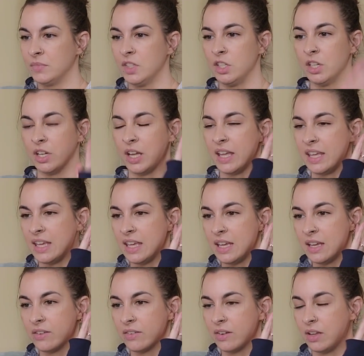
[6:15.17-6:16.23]
you're
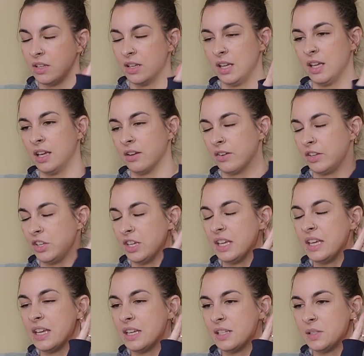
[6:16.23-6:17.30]
hearing, your
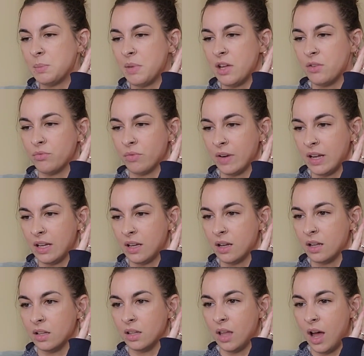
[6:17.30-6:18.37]
ears may ring
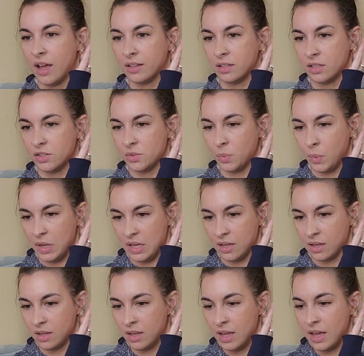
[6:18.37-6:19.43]
a lot this
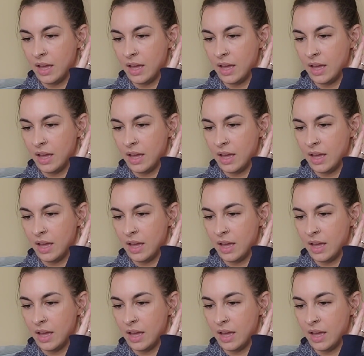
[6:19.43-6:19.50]
week.